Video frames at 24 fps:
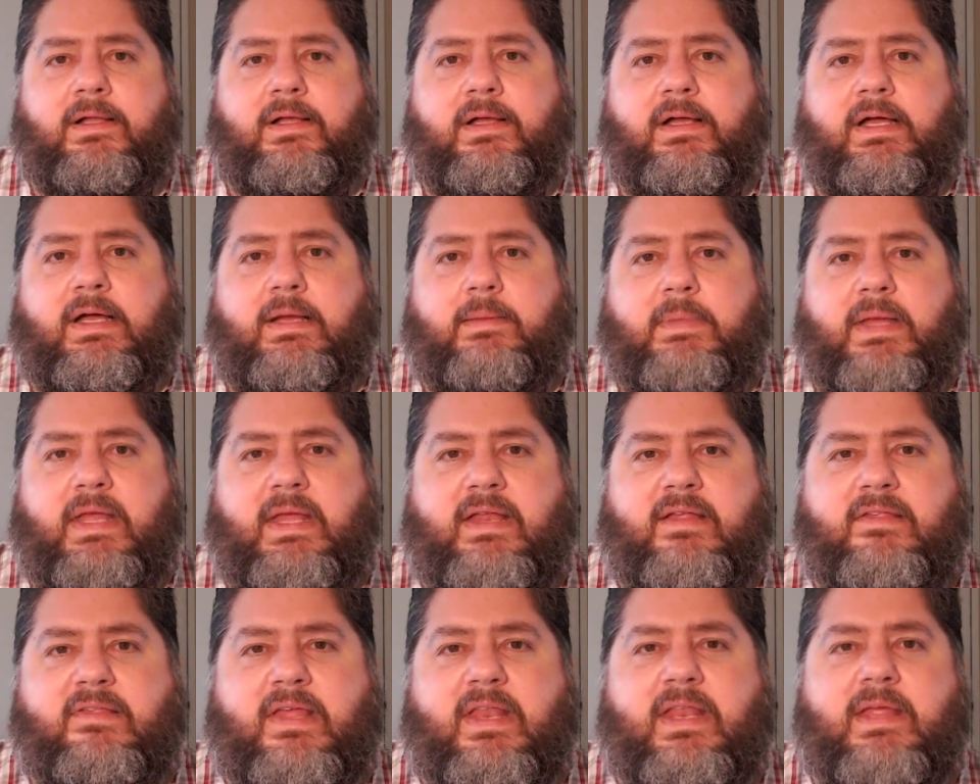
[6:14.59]
Um, and
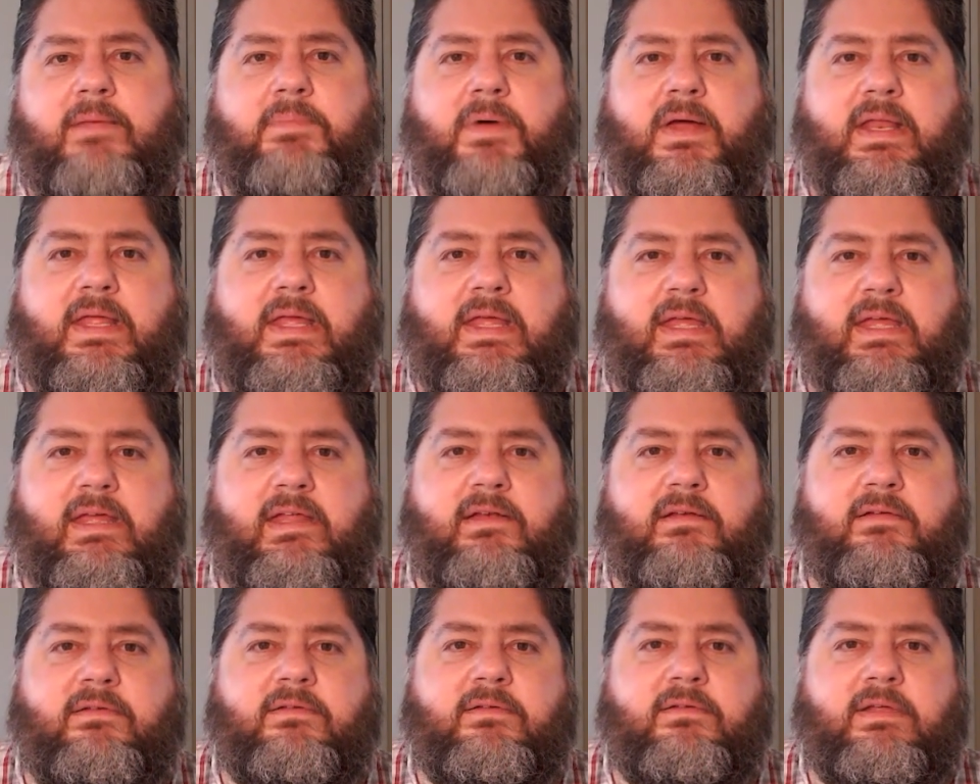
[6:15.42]
as anybody
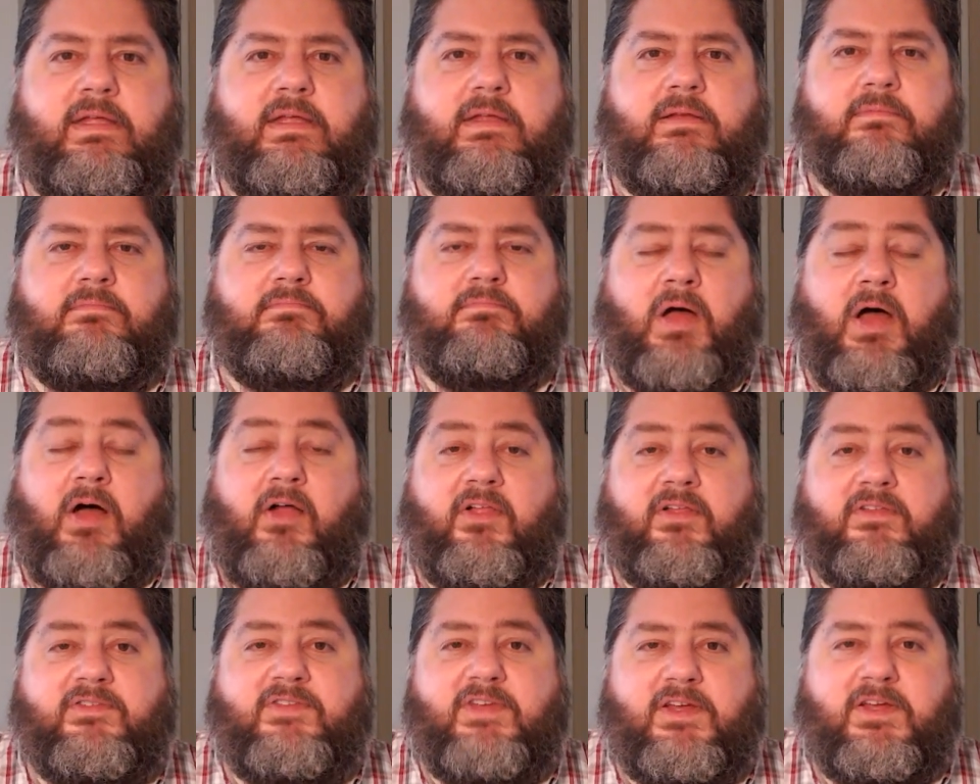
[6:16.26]
in in
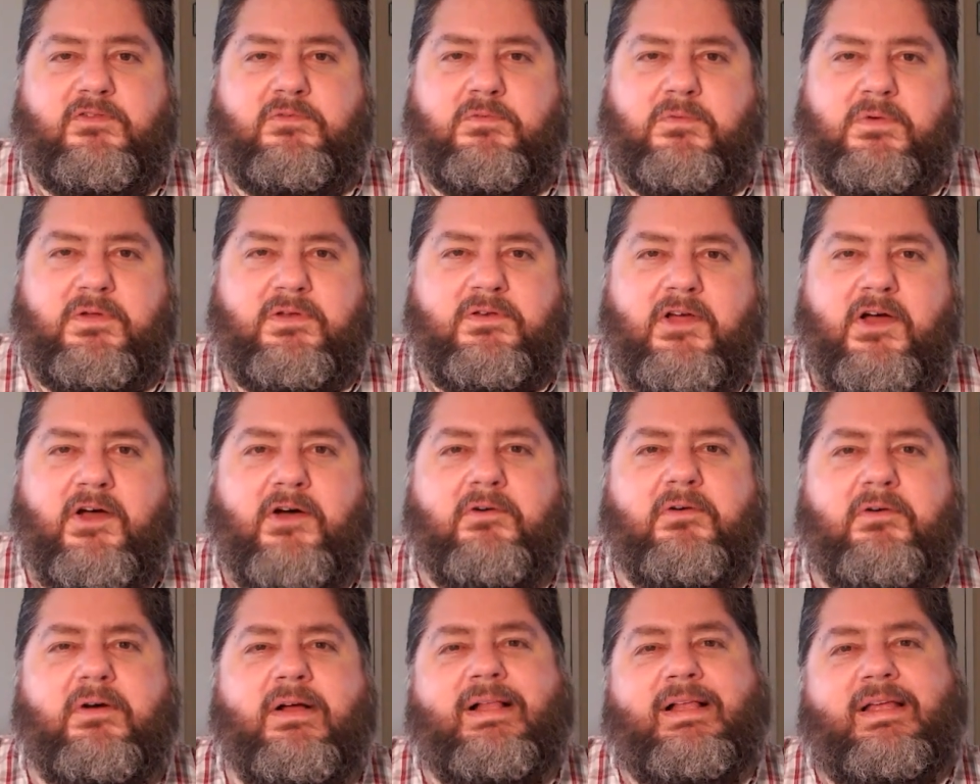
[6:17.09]
politics would
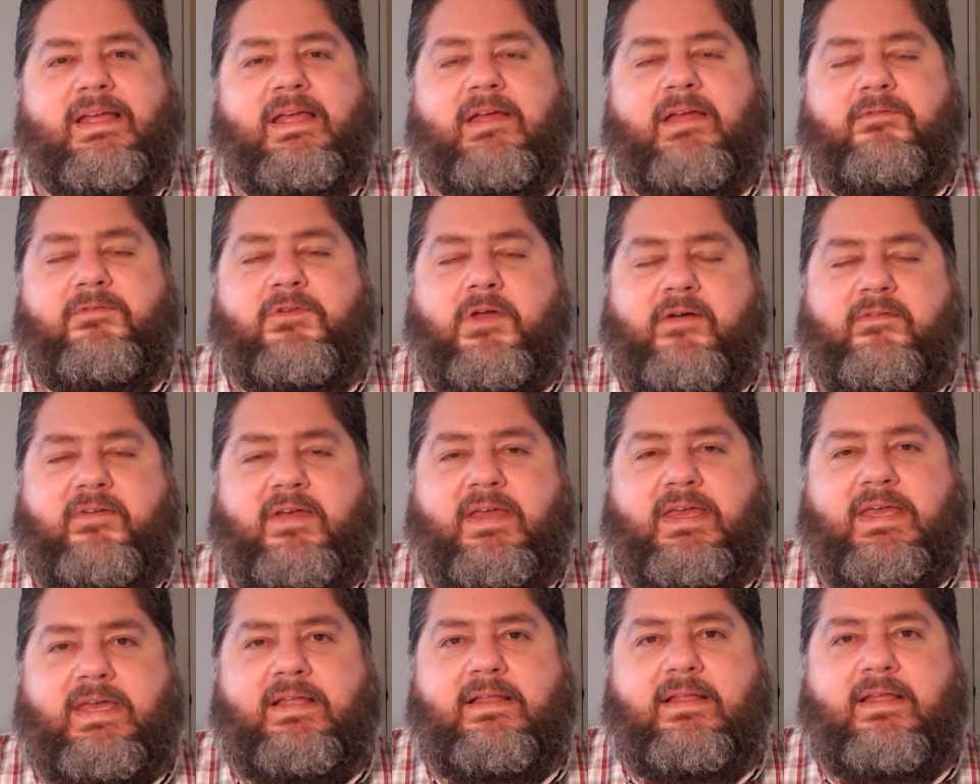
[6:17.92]
know, if you have a
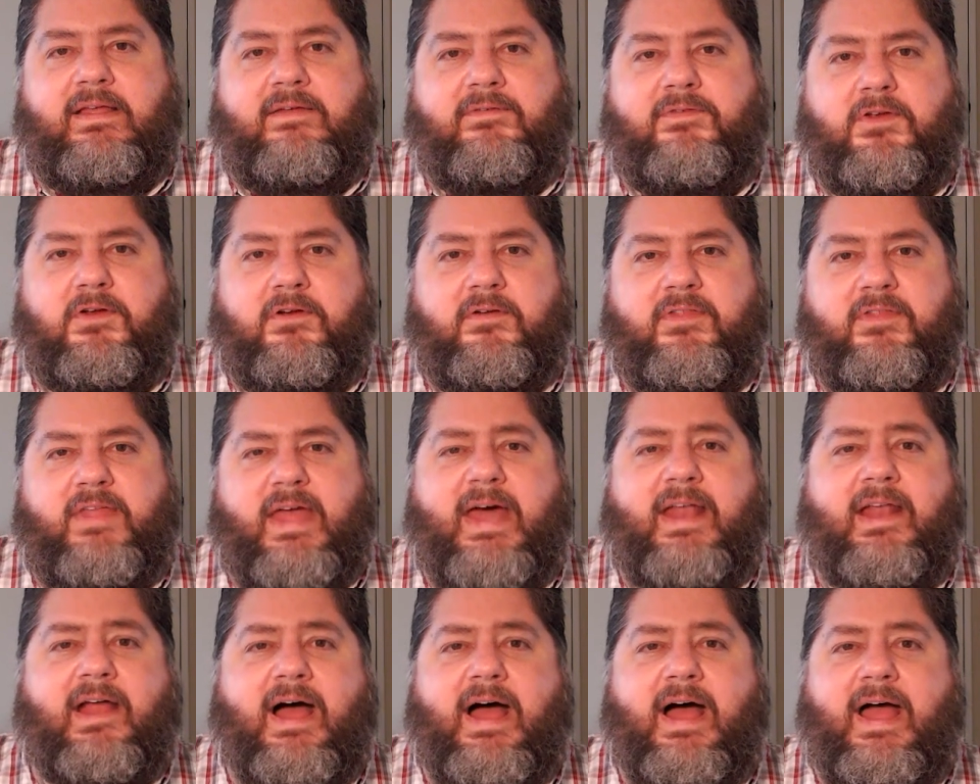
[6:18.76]
king, if you're
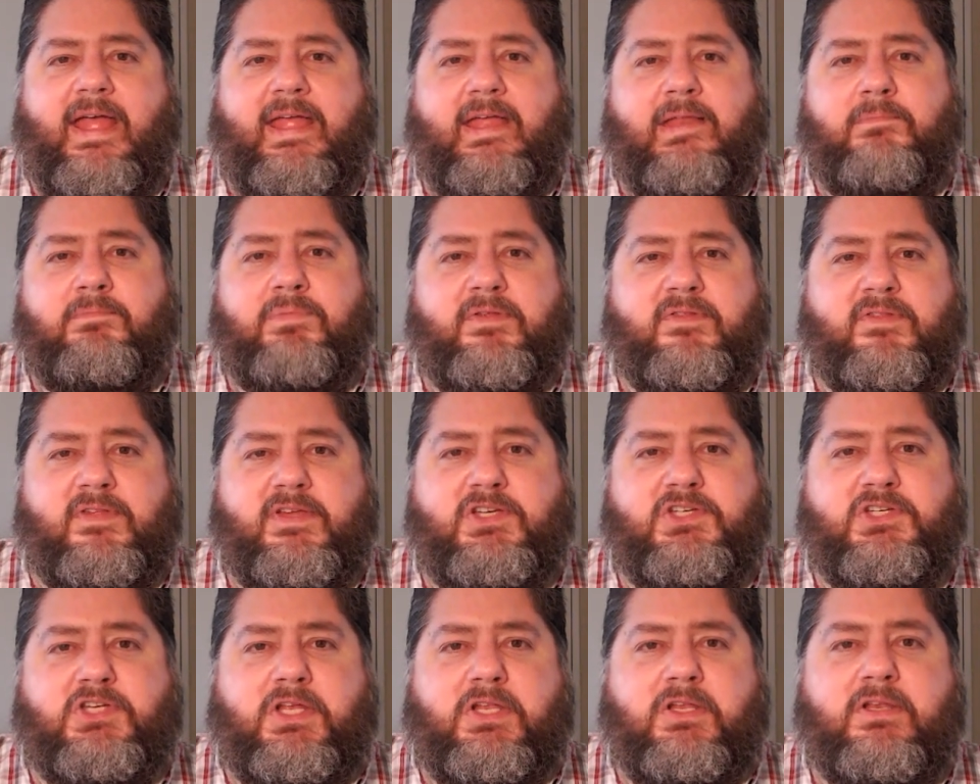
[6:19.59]
that high in
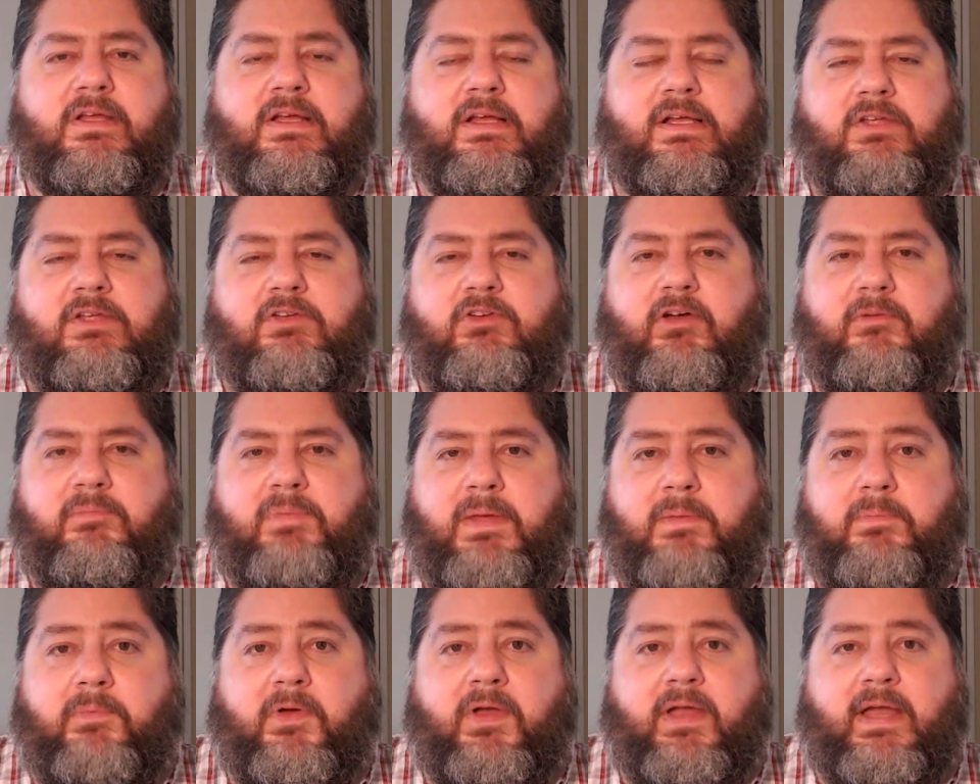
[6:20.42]
position, you have
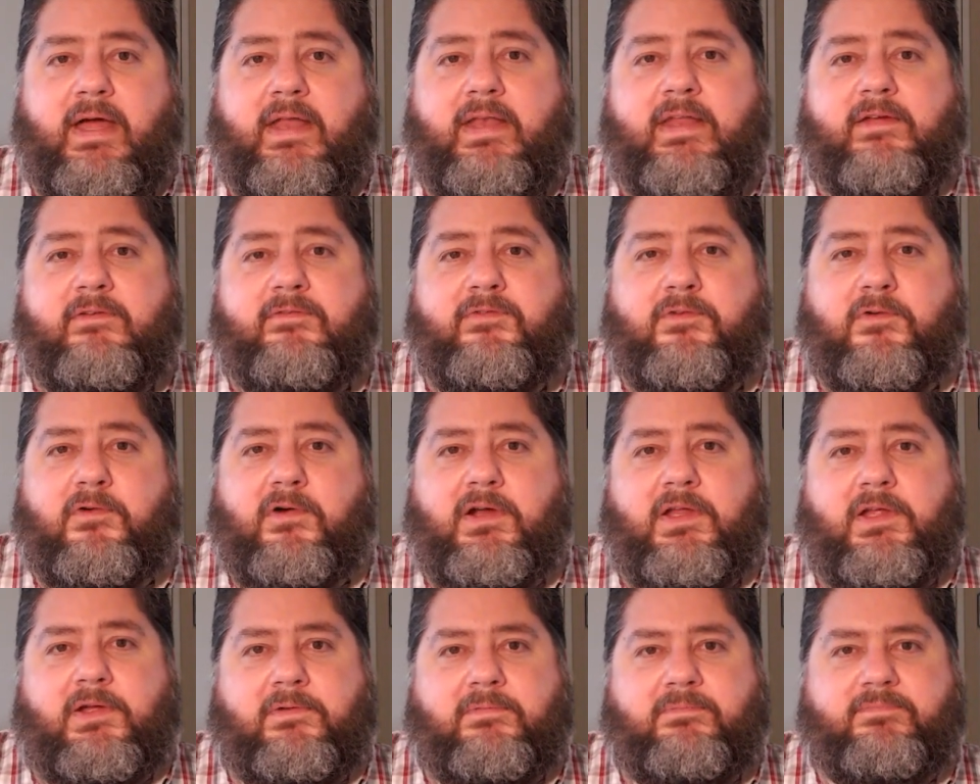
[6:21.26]
people gunning for
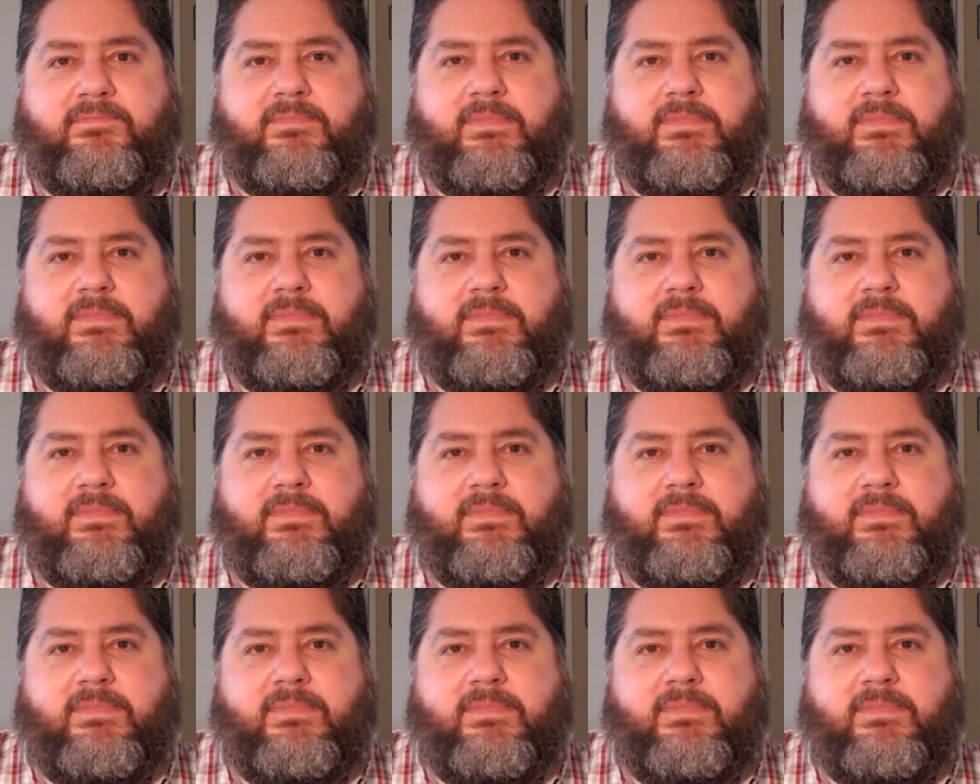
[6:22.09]
you.